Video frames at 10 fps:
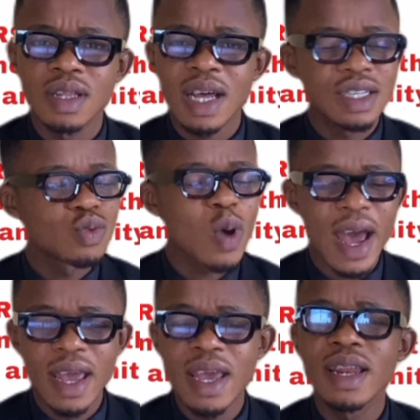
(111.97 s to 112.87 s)
That's
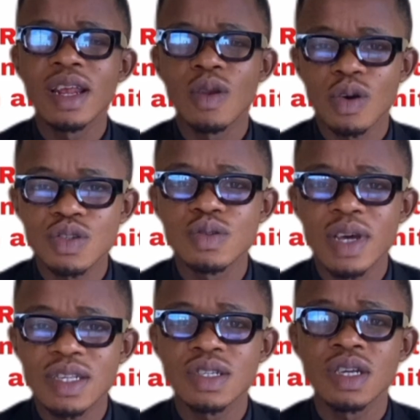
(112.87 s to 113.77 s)
why any law
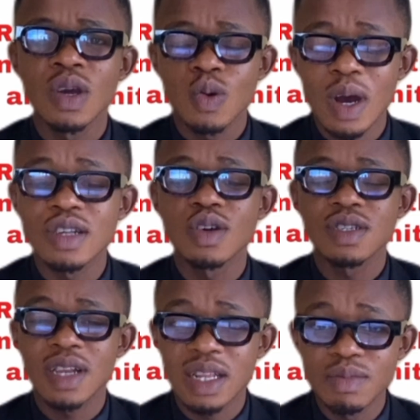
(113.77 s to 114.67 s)
student who has
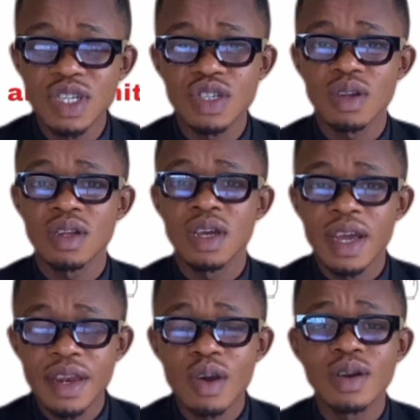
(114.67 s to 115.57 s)
gotten admission,
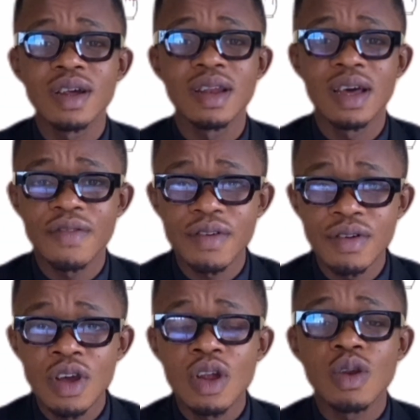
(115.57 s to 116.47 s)
any 100
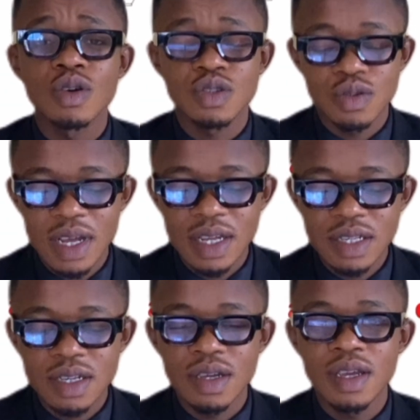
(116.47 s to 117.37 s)
level law
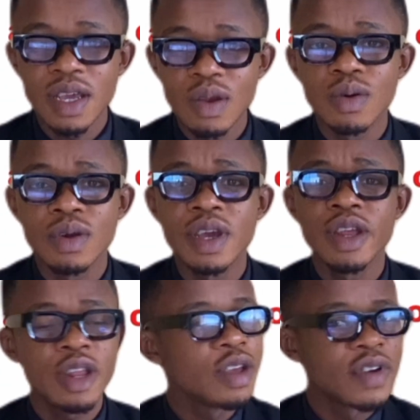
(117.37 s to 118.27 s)
student, in
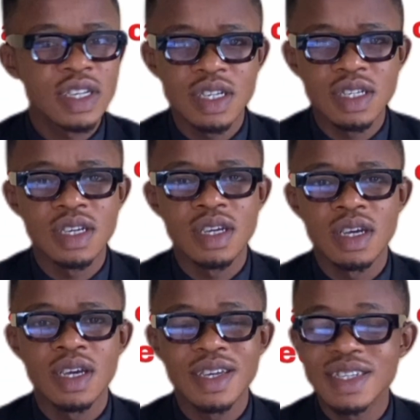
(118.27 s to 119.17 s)
the university,
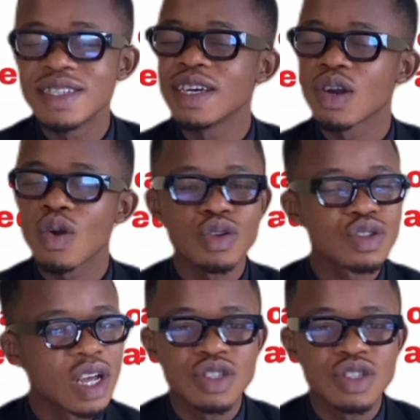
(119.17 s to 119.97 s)
it is a course